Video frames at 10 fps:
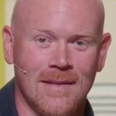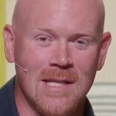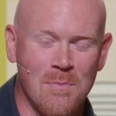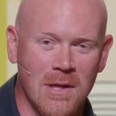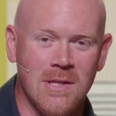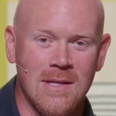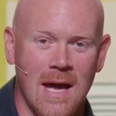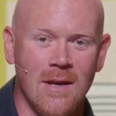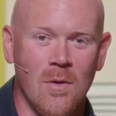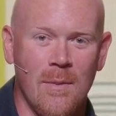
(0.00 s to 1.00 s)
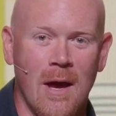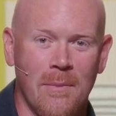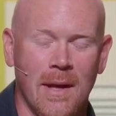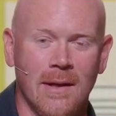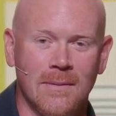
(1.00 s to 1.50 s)
as much as I know
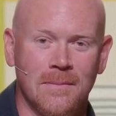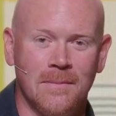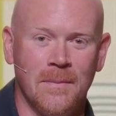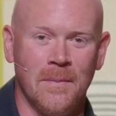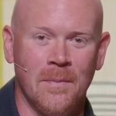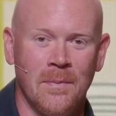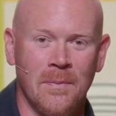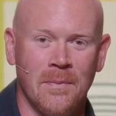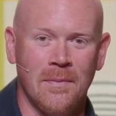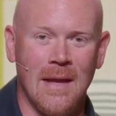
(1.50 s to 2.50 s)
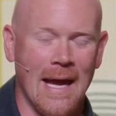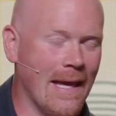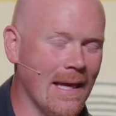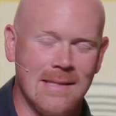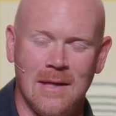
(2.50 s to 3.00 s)
about pain, I
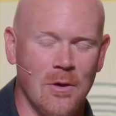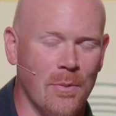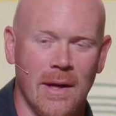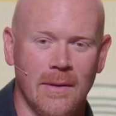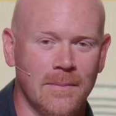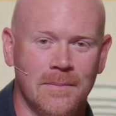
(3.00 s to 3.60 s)
can't take your pain.